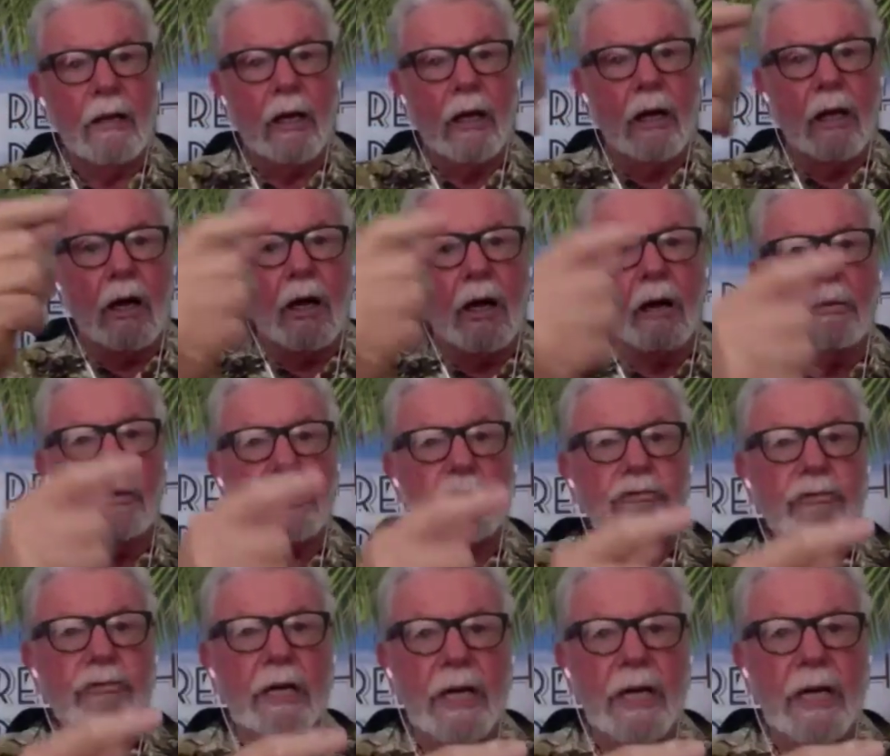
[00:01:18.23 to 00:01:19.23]
I was
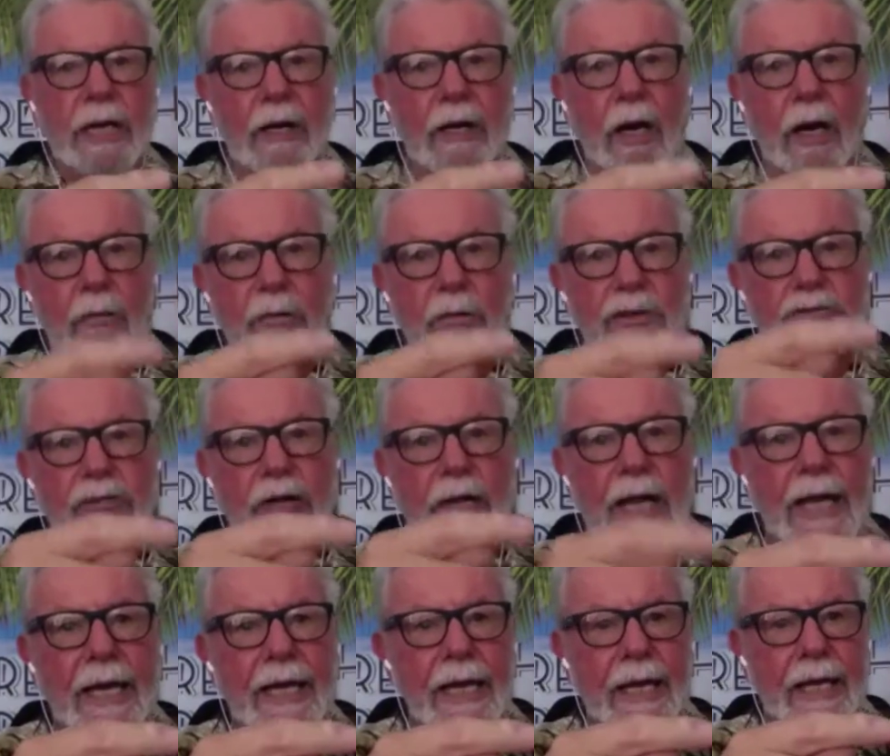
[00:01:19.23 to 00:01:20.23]

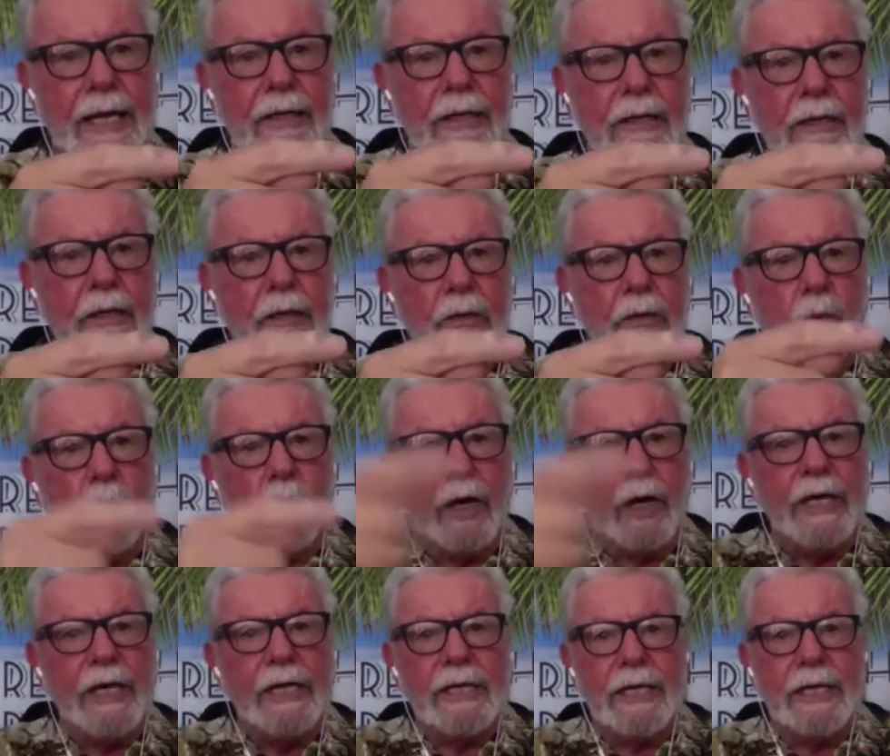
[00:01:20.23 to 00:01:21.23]
relating what
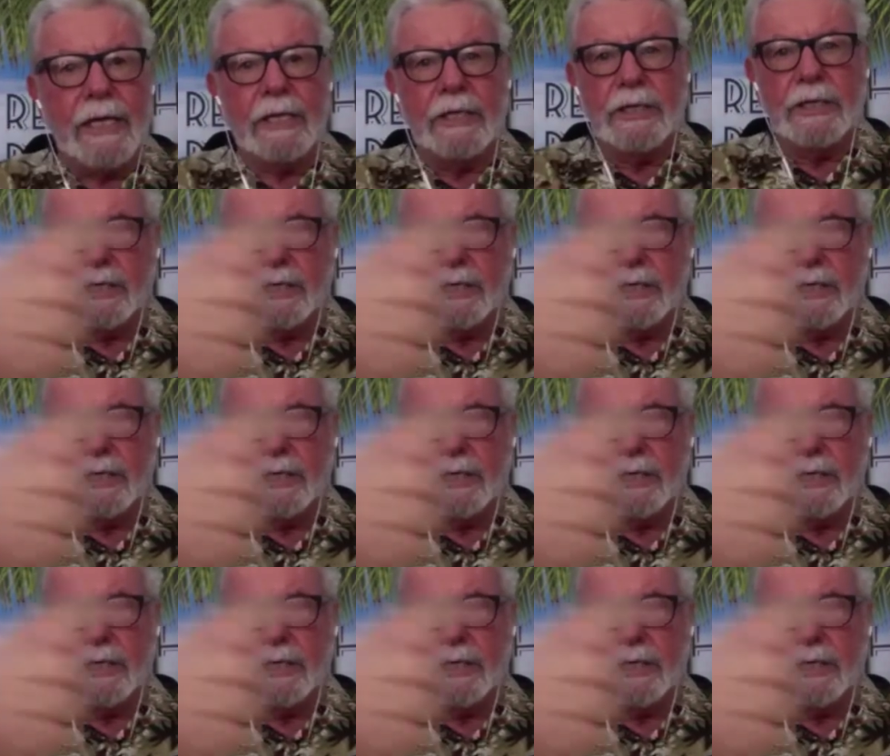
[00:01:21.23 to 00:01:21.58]
he did to